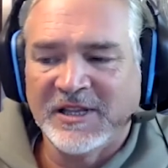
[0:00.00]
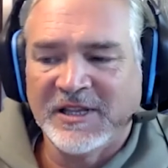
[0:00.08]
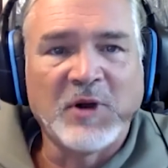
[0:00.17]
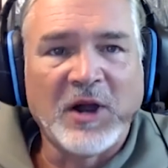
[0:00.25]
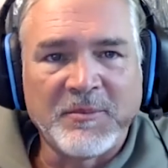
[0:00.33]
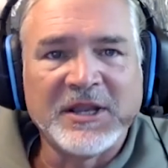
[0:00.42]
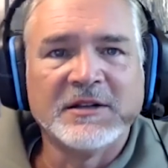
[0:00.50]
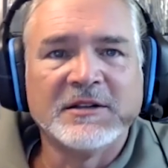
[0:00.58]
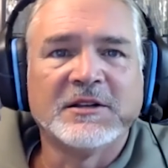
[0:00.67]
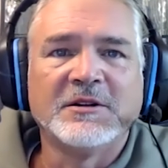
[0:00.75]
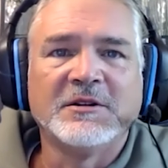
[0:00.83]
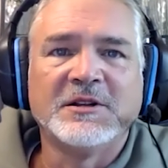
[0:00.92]
brought me in to
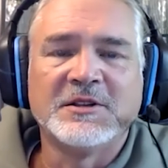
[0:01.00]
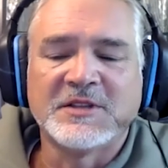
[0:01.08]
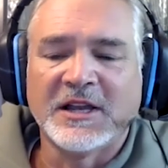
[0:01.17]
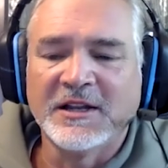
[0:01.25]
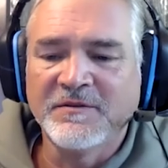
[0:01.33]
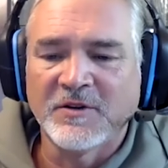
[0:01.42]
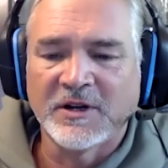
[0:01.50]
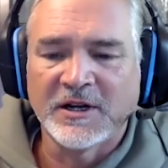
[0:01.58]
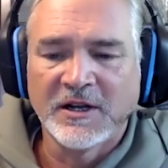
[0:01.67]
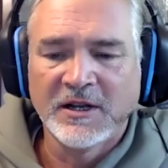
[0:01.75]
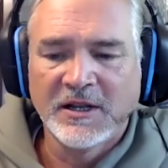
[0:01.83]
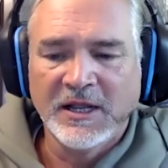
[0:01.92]
do the design for it,
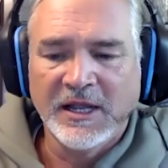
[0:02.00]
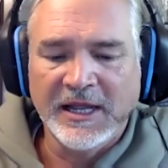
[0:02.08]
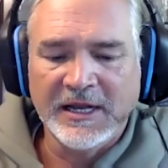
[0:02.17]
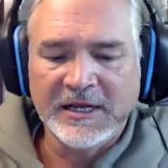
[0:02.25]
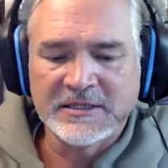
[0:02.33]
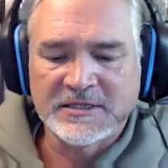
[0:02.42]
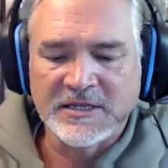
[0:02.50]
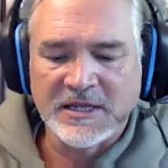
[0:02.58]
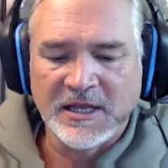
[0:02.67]
and it's